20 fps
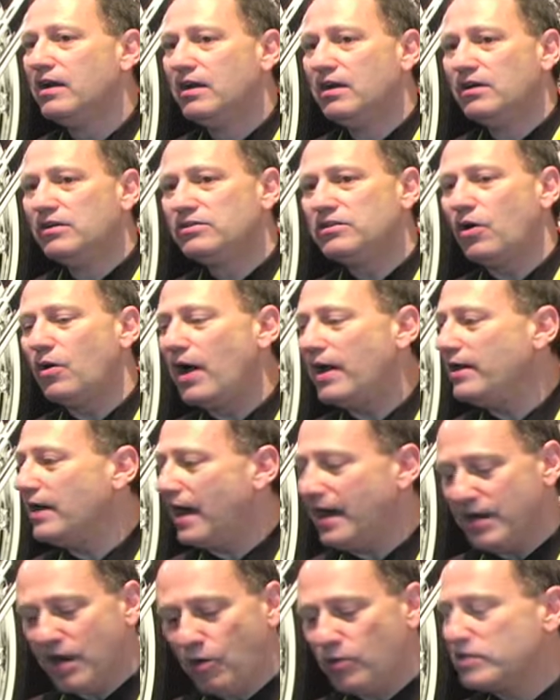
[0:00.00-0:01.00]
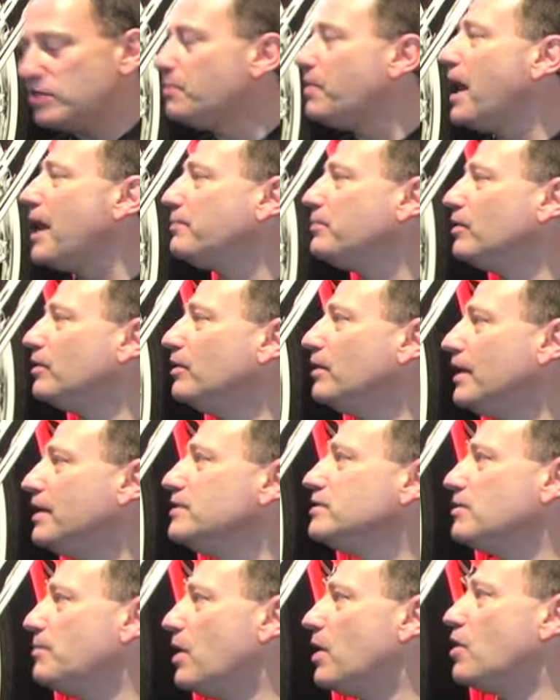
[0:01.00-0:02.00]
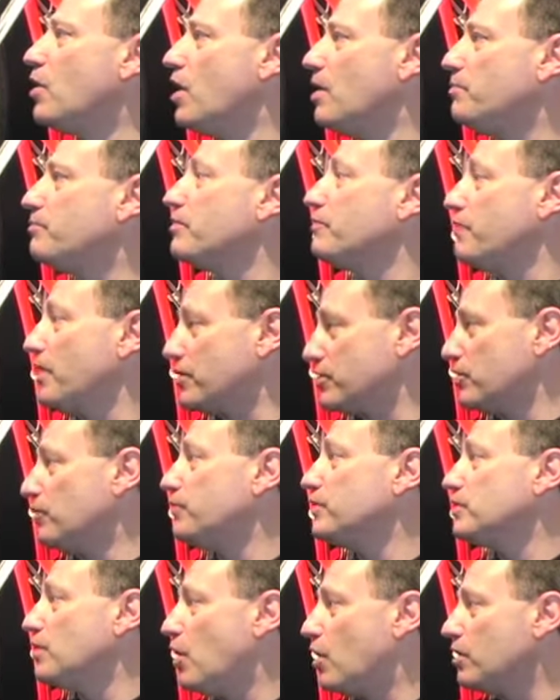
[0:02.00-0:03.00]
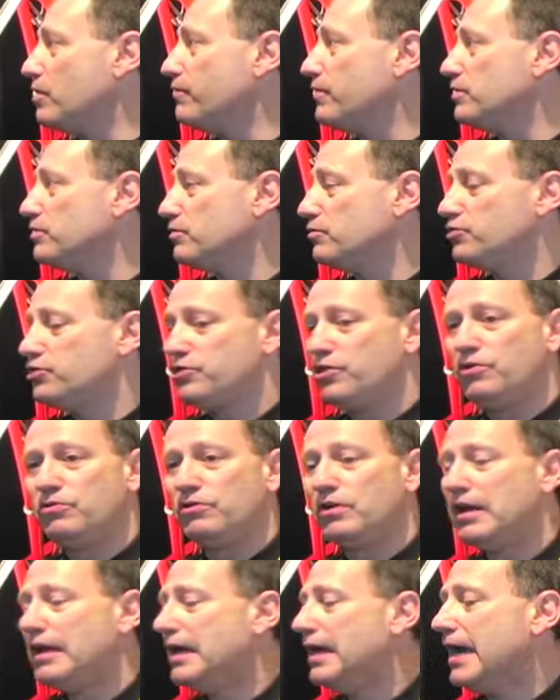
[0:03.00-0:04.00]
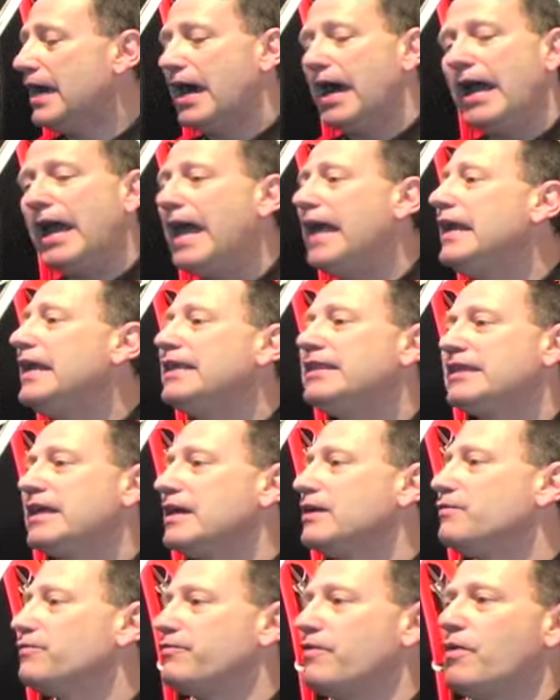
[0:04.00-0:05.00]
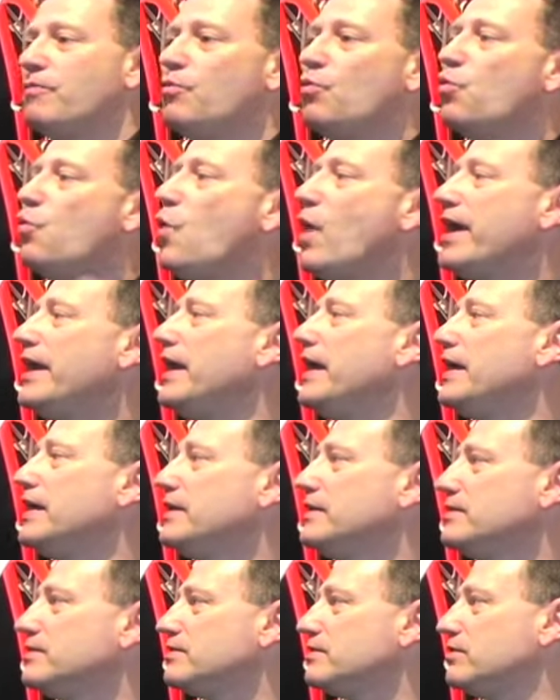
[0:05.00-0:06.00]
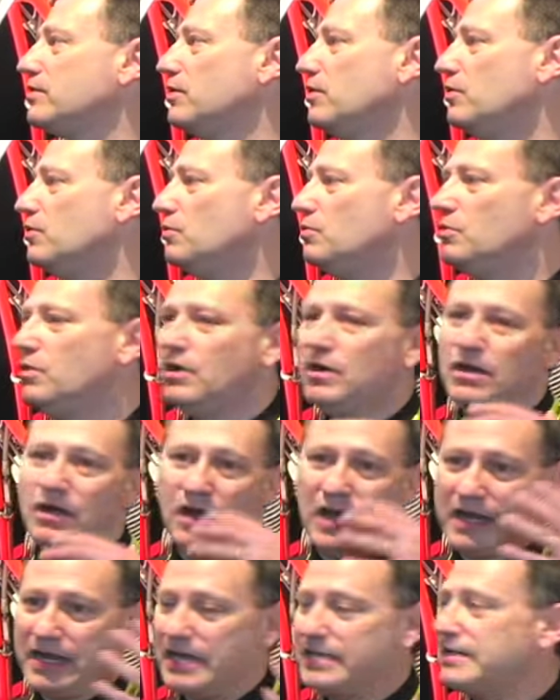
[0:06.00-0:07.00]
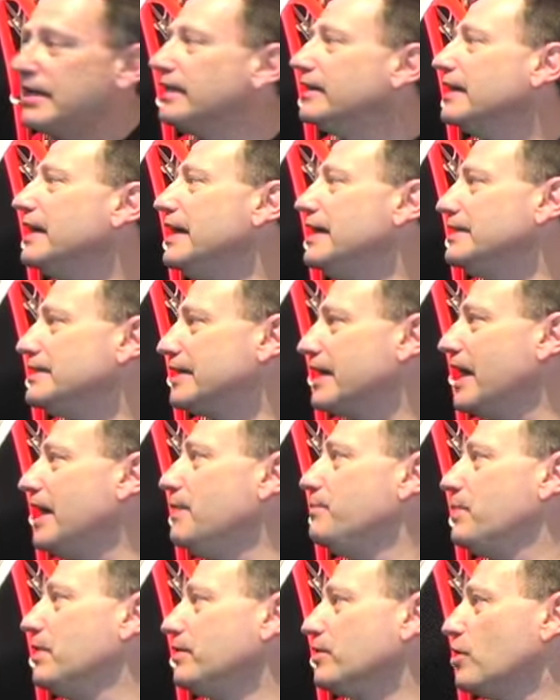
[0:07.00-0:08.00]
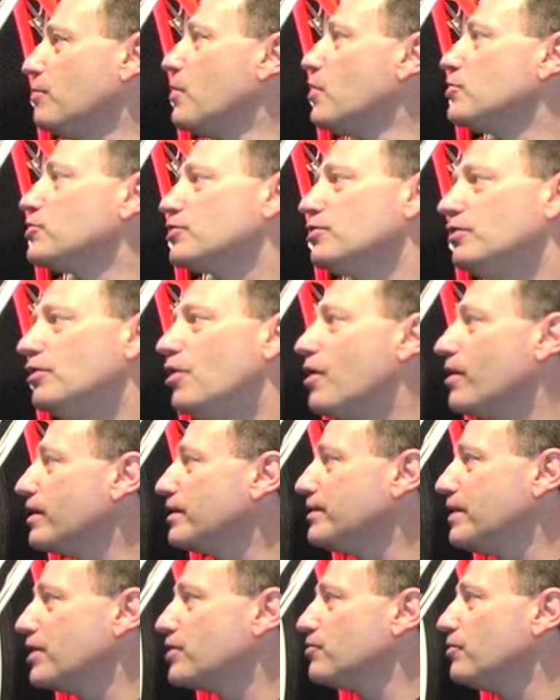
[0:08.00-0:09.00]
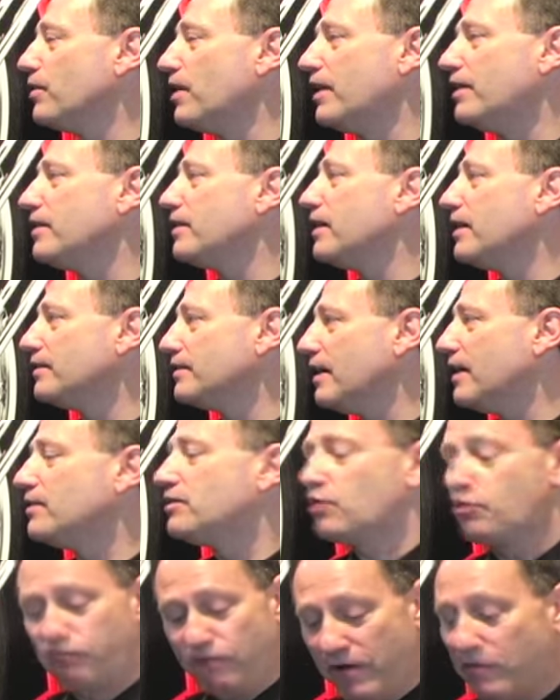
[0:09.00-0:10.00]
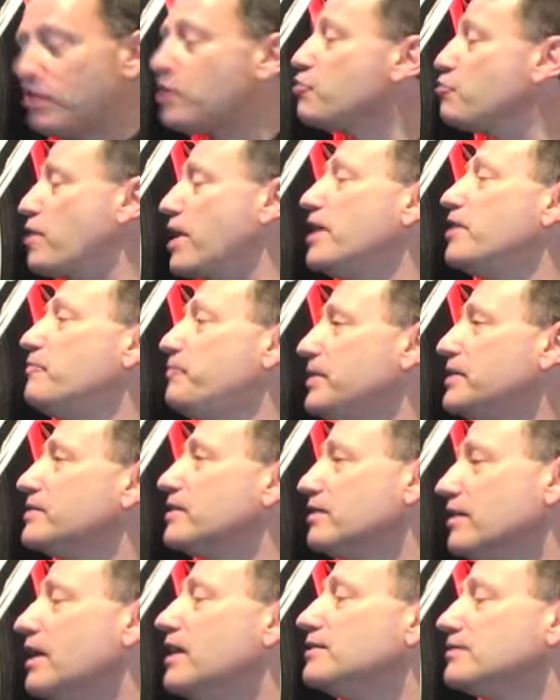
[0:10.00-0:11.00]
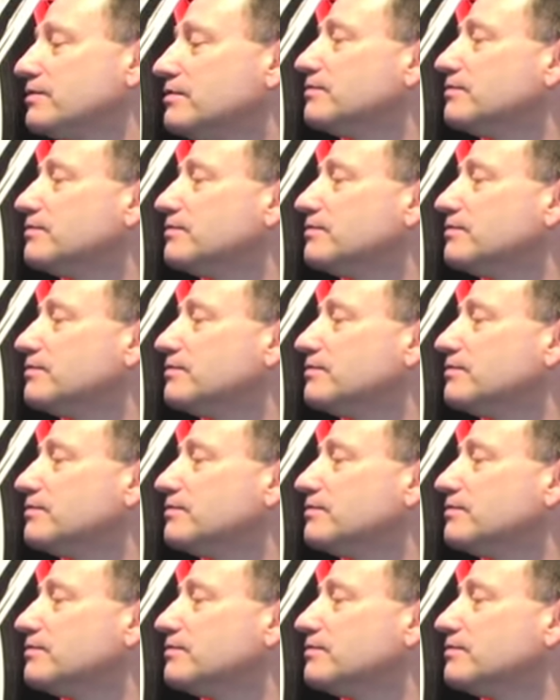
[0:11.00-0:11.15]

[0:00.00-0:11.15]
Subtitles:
So I know it's a popular lens among our professional photographers who shoot anything from weddings to, like I said, landscape and commercial, architectural, and anything like that. Very creative piece of glass.